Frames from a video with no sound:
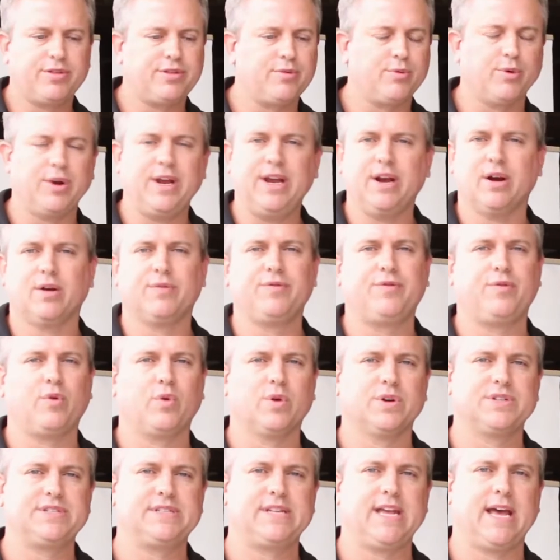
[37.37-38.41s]
3 or
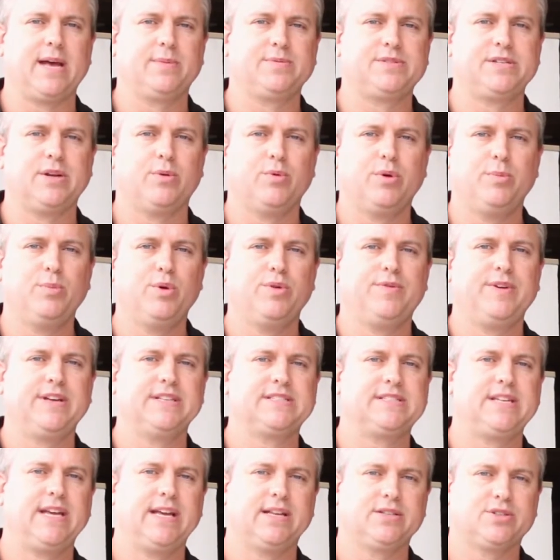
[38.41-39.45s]
4 steps in removing
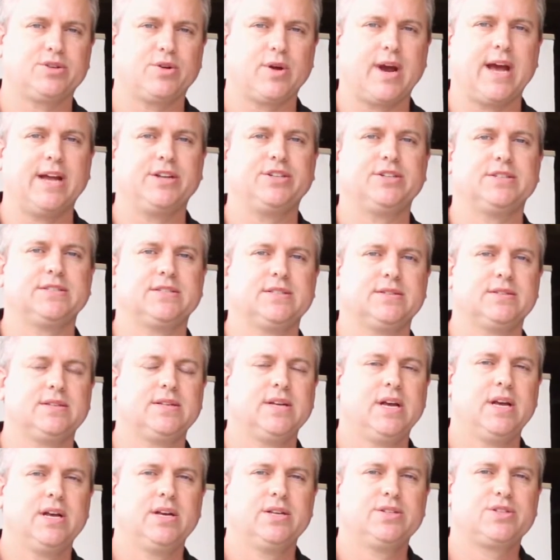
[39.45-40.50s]
sand scratches
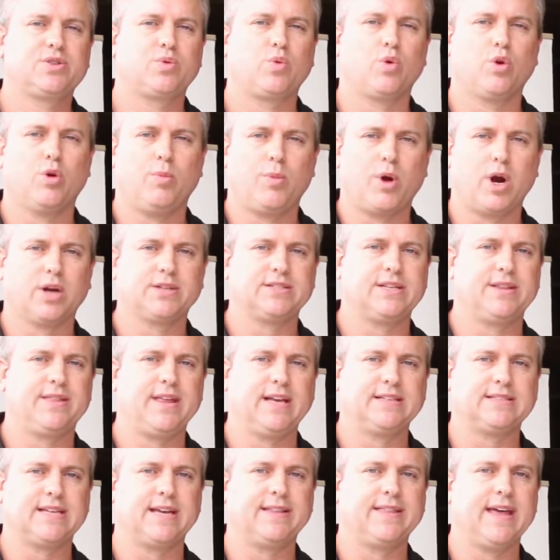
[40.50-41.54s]
and swirl marks and
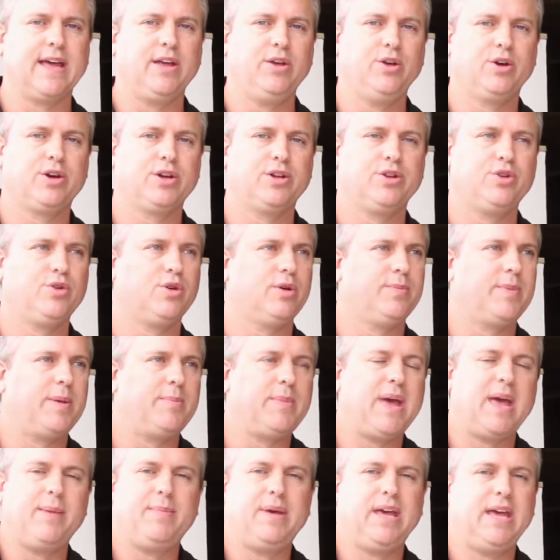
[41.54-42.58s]
things like that, you can do them in
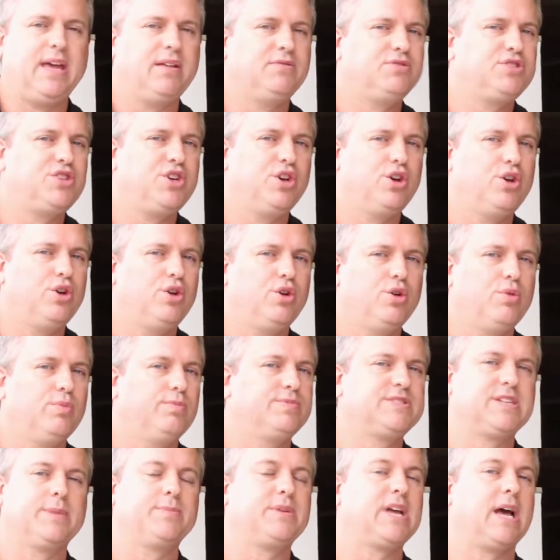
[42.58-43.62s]
maybe 2,
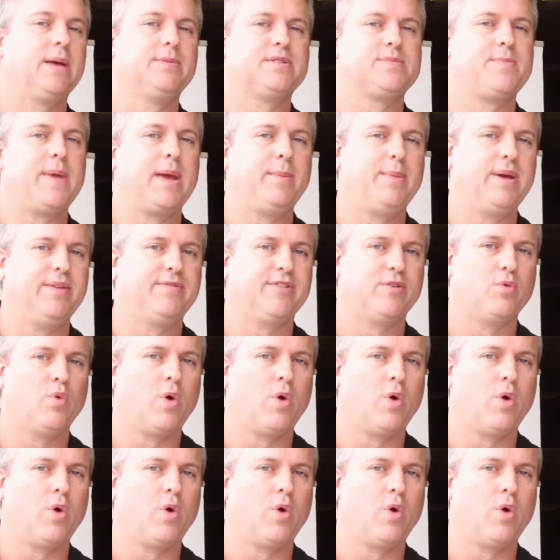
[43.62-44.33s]
sometimes maybe even